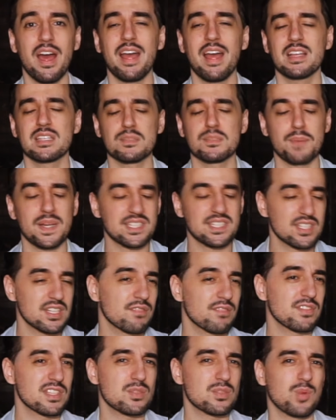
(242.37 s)
especially
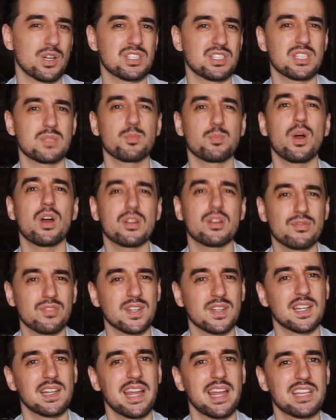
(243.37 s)
if this watch is part of a
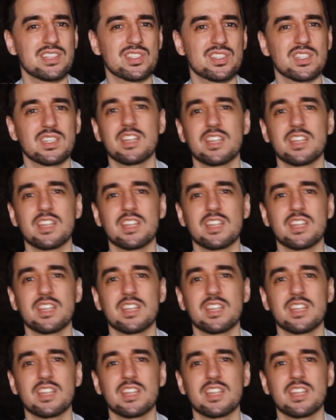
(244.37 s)
collection,